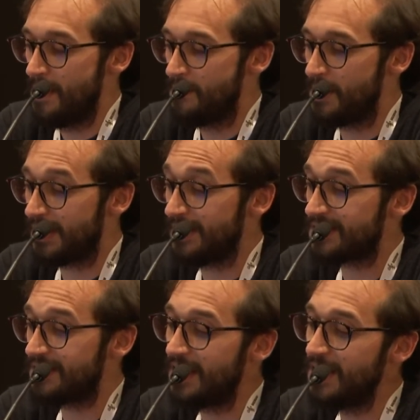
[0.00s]
But it
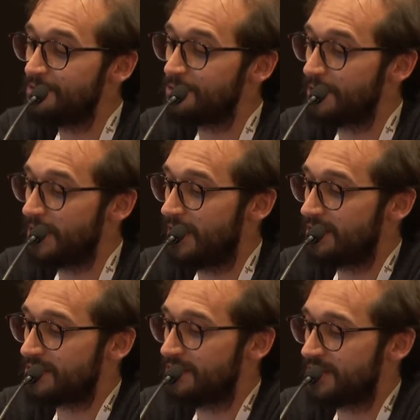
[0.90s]
is naive to regard
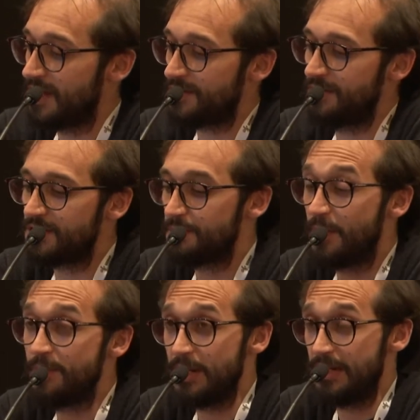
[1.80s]
this concession as
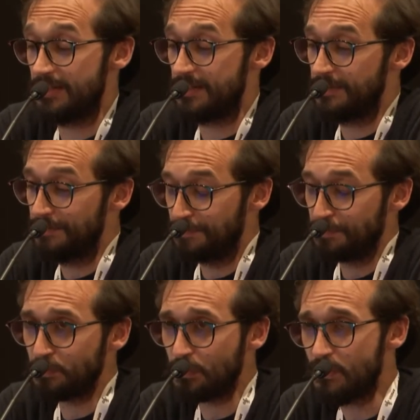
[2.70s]
permanent.
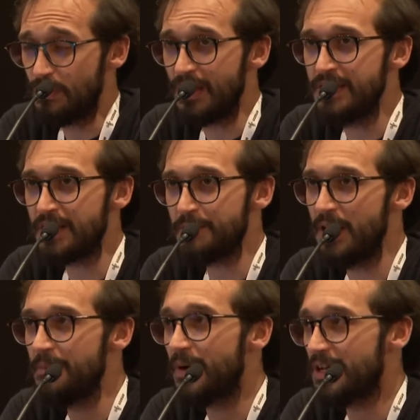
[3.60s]
Yet my
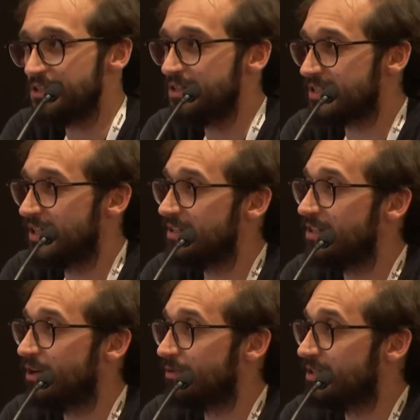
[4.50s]
impression is that, you
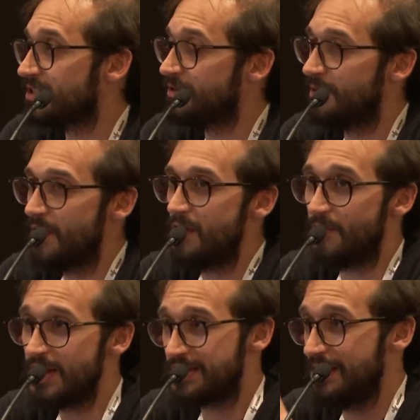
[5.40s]
know, this
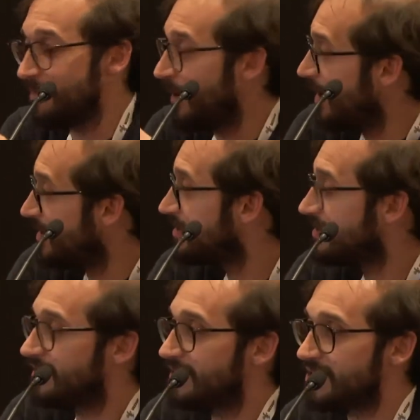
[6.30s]
wrestling part the